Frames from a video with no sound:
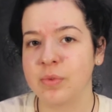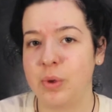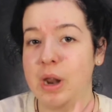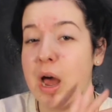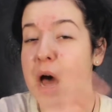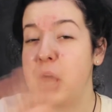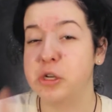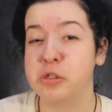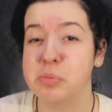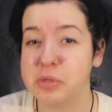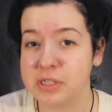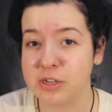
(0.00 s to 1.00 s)

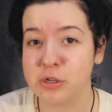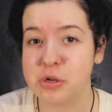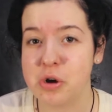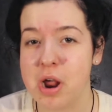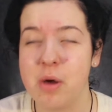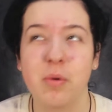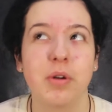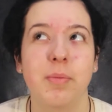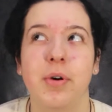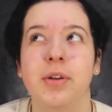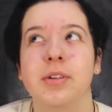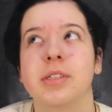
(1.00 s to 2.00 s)
100% sure I want to
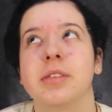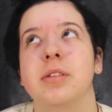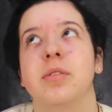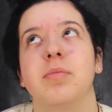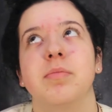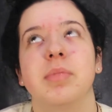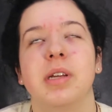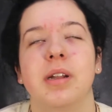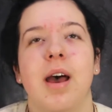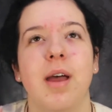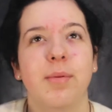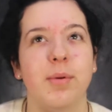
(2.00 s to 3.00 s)
post them, but
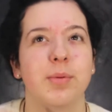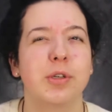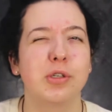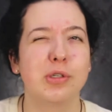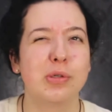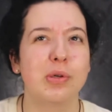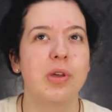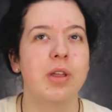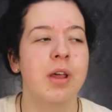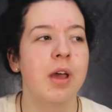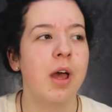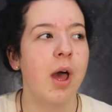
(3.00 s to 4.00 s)
I probably
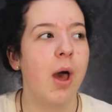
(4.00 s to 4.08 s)
should.